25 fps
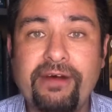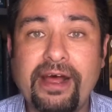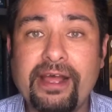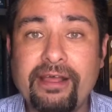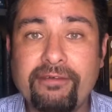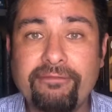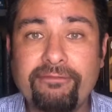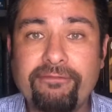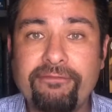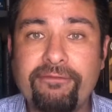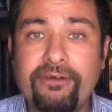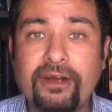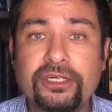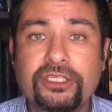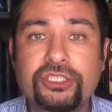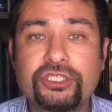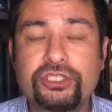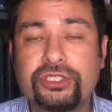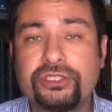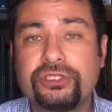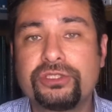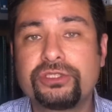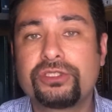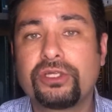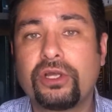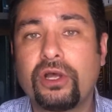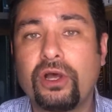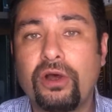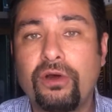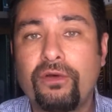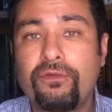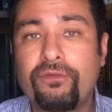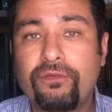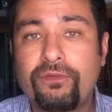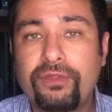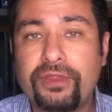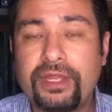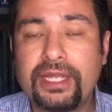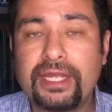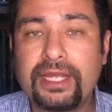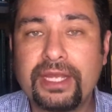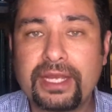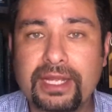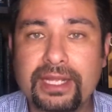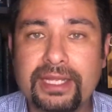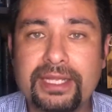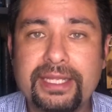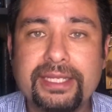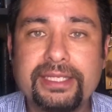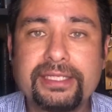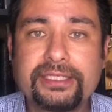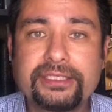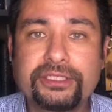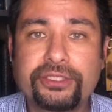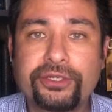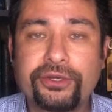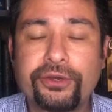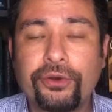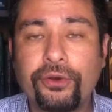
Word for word: five functions of the ecclesia